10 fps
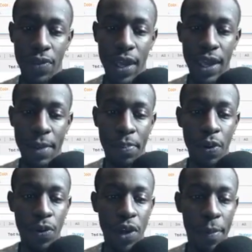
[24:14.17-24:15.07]
they get
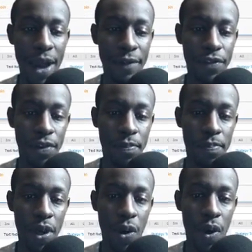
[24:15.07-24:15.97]
pulled up after
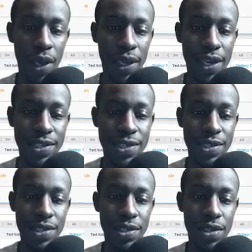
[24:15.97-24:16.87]
Bitcoin
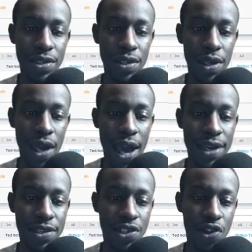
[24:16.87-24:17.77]

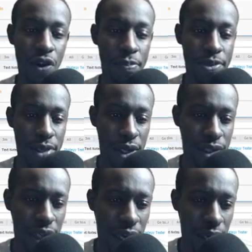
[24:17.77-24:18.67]
has a certain
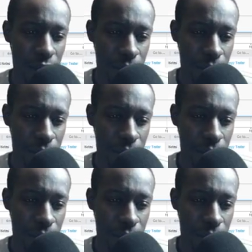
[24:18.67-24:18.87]
percentage gain.